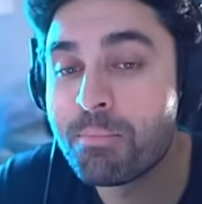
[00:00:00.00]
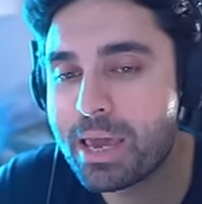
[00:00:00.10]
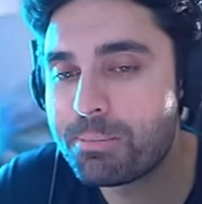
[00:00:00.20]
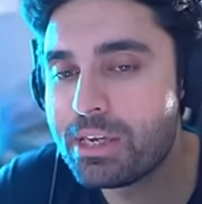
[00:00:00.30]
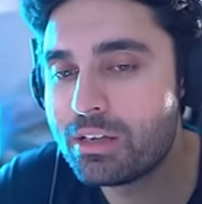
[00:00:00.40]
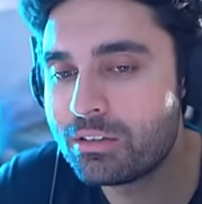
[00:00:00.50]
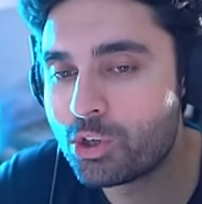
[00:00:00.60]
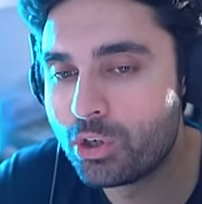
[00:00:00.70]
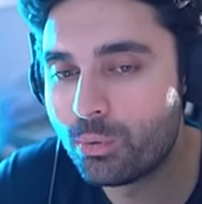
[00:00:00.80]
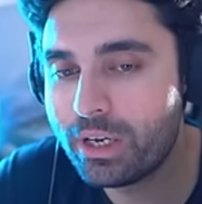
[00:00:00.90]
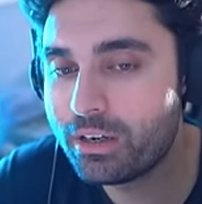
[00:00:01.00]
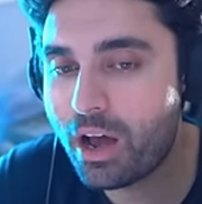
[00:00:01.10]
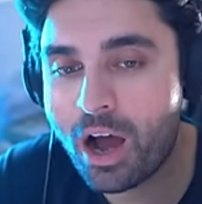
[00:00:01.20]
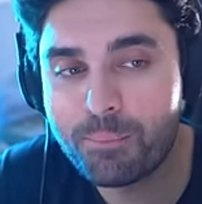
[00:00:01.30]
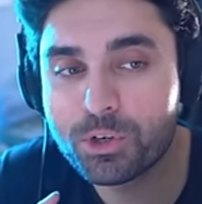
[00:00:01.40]
Maybe, you know
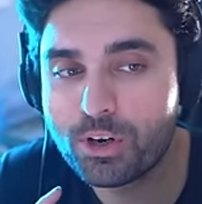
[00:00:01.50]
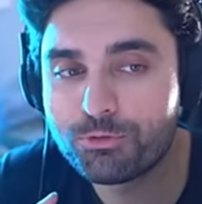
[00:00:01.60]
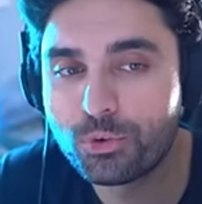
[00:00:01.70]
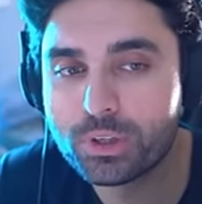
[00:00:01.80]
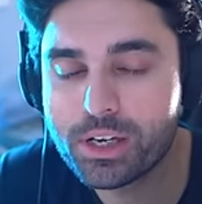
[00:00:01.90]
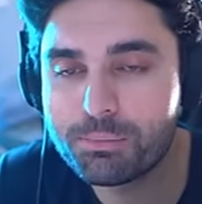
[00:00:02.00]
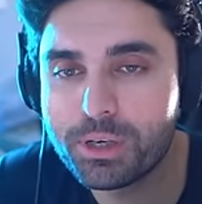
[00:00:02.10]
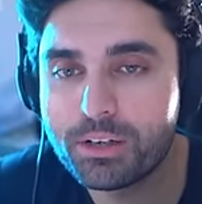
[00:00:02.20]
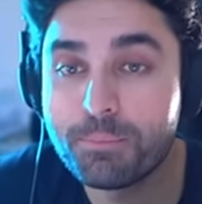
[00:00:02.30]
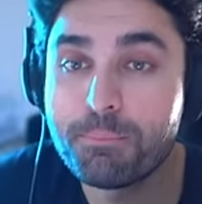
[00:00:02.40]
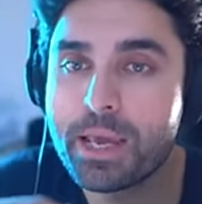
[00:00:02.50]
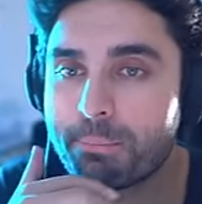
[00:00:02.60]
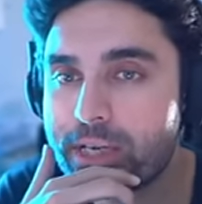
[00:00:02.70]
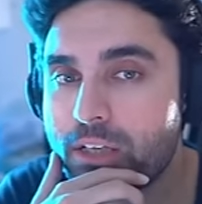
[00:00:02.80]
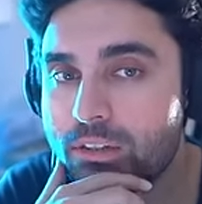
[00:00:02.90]
what? I'm gonna fully admit it.
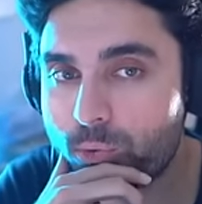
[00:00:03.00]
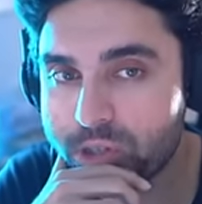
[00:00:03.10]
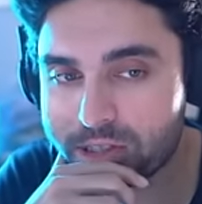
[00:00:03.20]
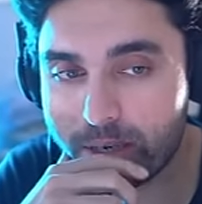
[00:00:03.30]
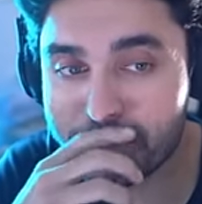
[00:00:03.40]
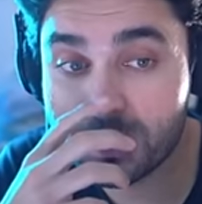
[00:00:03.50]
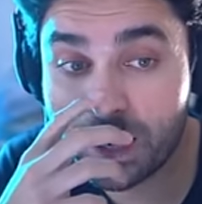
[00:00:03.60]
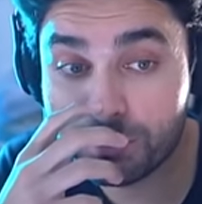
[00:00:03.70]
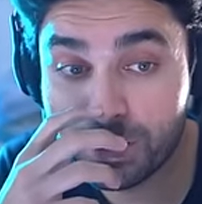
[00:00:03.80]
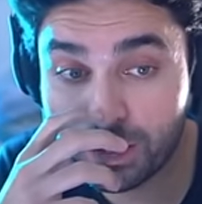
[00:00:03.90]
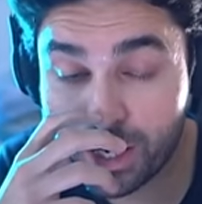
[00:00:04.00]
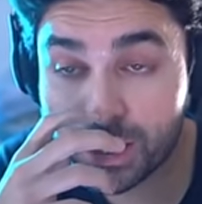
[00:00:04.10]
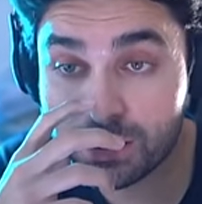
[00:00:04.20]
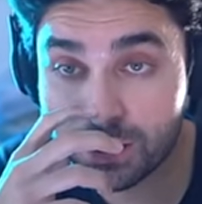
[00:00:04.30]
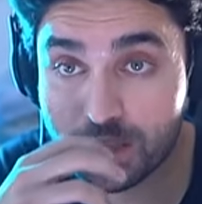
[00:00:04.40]
Maybe the reason I'm, in, I'm
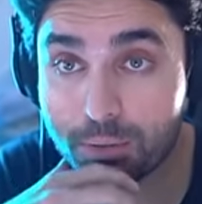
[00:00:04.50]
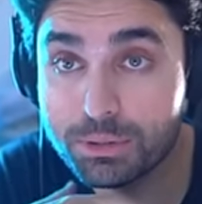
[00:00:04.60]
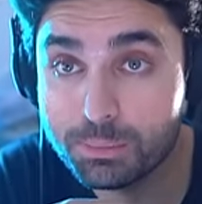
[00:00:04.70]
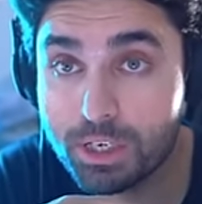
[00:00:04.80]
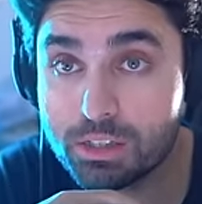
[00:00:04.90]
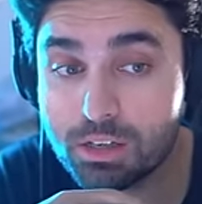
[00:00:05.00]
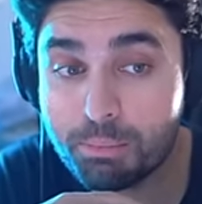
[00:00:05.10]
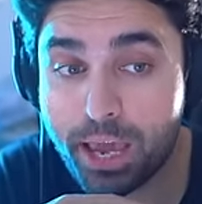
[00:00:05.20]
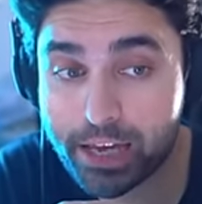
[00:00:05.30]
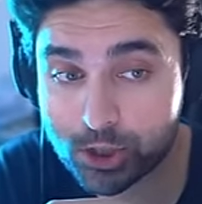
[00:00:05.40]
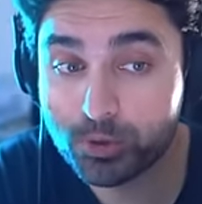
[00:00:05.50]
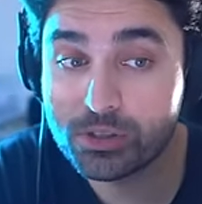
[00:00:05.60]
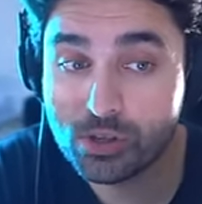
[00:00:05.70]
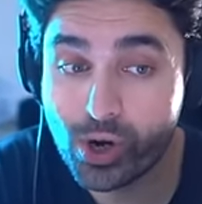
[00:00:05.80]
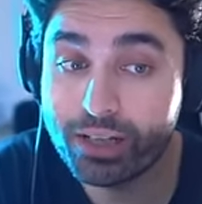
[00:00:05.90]
liking the game is because I'm
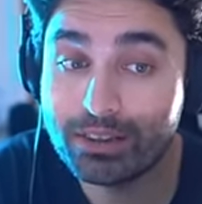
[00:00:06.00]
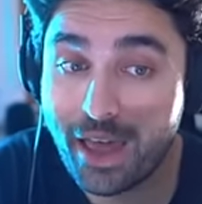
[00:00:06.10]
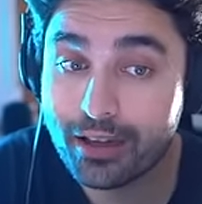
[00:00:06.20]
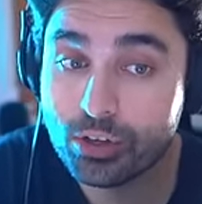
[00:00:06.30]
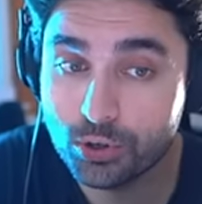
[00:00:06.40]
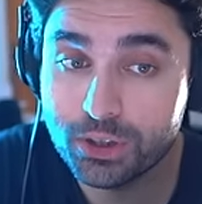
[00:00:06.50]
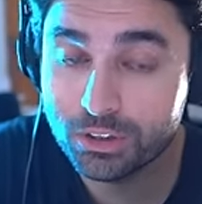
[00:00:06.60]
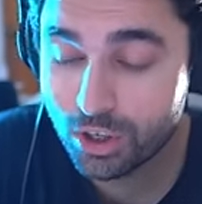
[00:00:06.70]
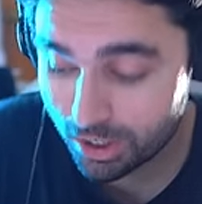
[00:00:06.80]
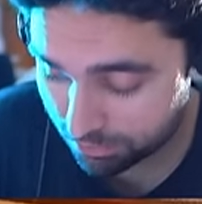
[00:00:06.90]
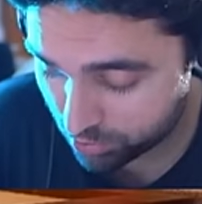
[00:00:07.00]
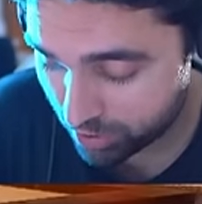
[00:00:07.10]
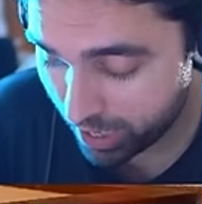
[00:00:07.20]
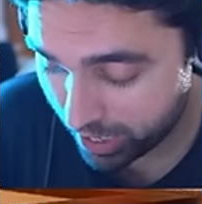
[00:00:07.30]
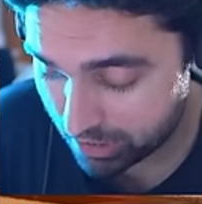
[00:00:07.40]
actually not that good in Call of
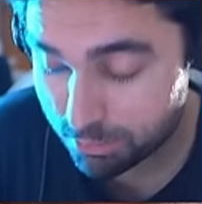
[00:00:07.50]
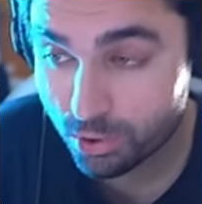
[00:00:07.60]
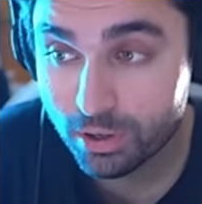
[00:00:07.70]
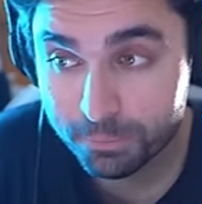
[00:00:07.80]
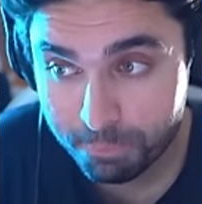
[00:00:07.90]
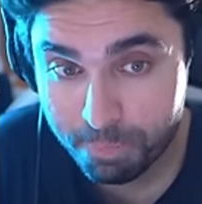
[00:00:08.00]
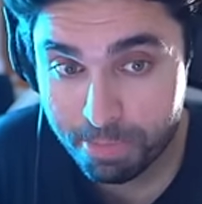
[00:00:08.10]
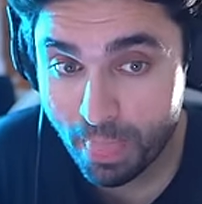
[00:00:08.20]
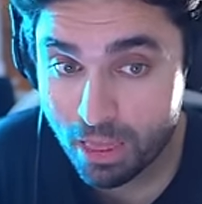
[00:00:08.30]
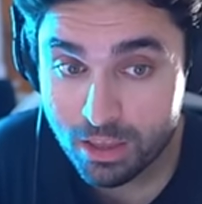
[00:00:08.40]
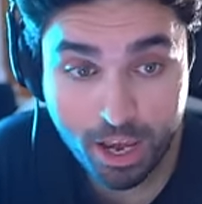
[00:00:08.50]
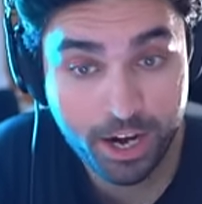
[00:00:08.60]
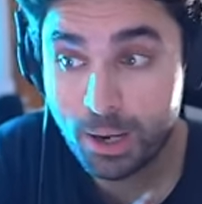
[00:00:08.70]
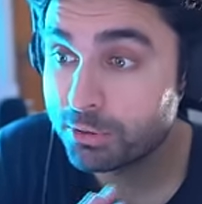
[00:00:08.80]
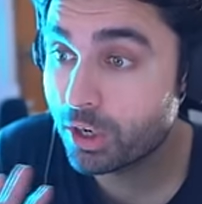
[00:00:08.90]
Duty anymore.
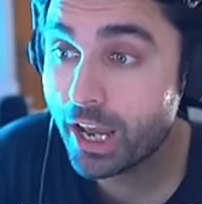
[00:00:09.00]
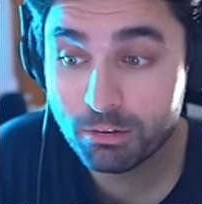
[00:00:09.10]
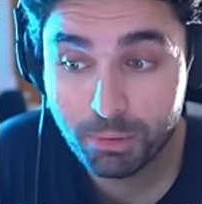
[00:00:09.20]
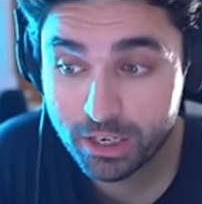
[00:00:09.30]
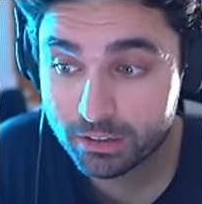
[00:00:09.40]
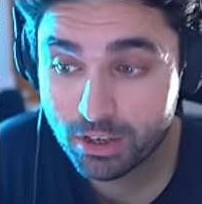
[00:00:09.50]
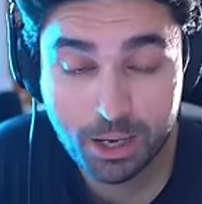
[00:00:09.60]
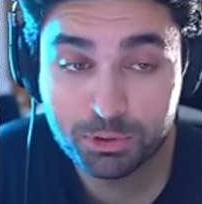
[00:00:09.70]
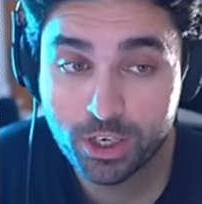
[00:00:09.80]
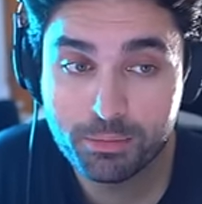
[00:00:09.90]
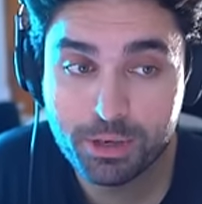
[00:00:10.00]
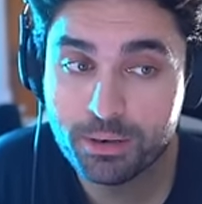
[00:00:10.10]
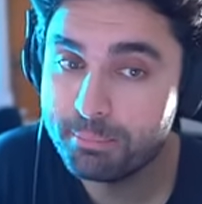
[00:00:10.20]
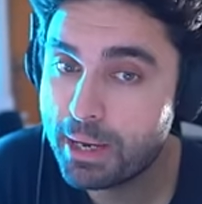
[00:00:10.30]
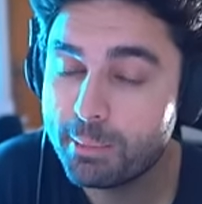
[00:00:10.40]
And I'm gonna admit it. I'm gonna
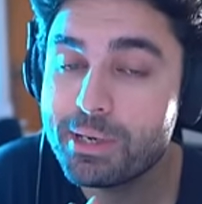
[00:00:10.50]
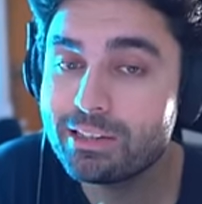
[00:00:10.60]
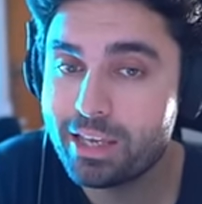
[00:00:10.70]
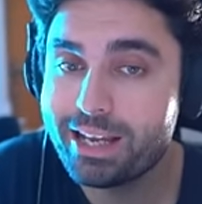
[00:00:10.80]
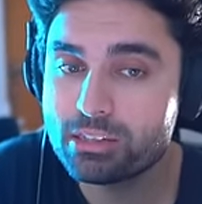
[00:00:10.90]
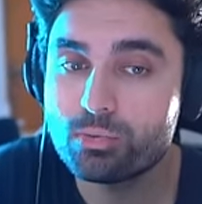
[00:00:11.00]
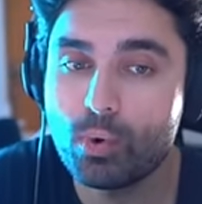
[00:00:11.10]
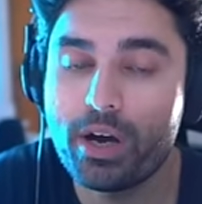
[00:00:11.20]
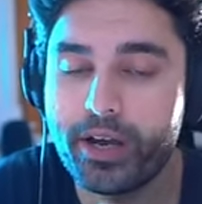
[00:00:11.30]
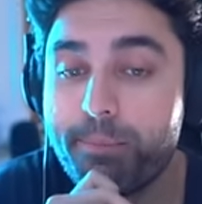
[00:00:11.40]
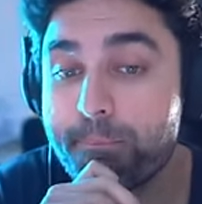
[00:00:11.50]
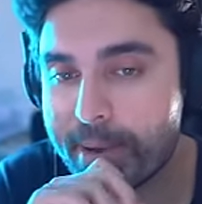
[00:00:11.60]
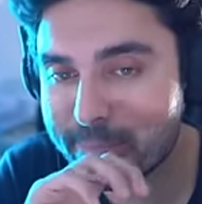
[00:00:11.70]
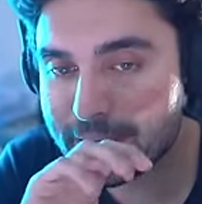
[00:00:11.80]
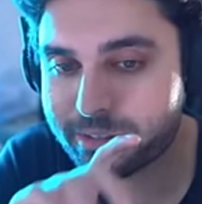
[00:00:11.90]
admit it. Maybe that's why.
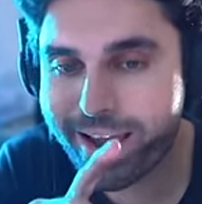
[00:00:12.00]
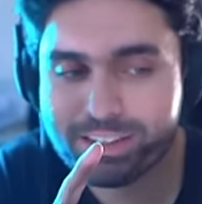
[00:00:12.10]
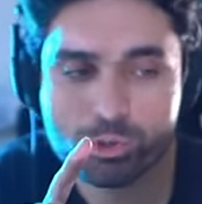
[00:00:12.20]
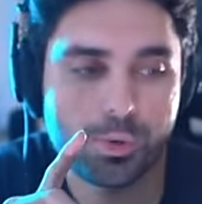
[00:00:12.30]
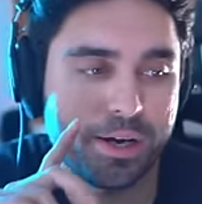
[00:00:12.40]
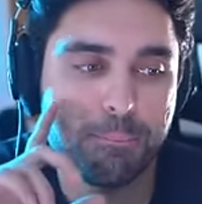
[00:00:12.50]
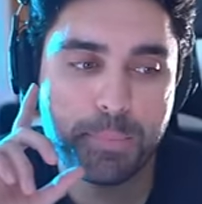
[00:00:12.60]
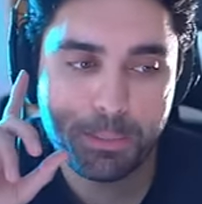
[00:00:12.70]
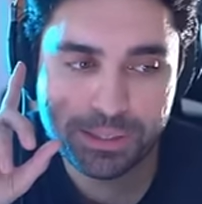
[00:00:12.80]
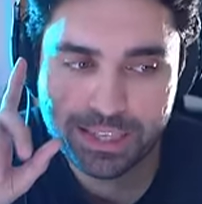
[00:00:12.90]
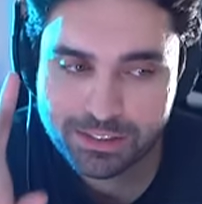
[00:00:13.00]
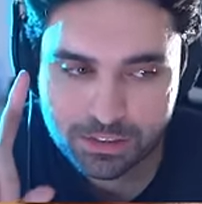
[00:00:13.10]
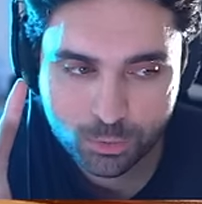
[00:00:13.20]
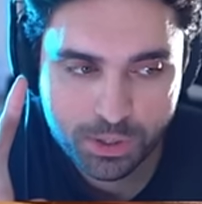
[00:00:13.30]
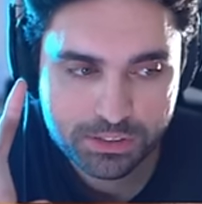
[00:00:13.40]
Maybe that's why. Maybe
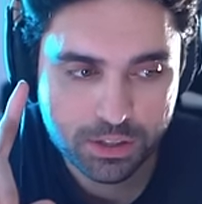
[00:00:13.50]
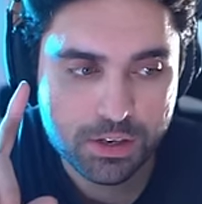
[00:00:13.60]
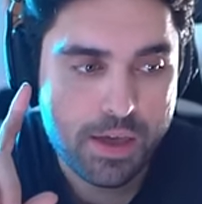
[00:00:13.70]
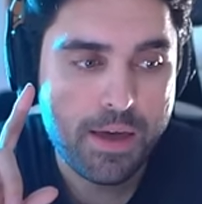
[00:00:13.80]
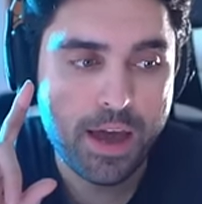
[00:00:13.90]
that's the reason.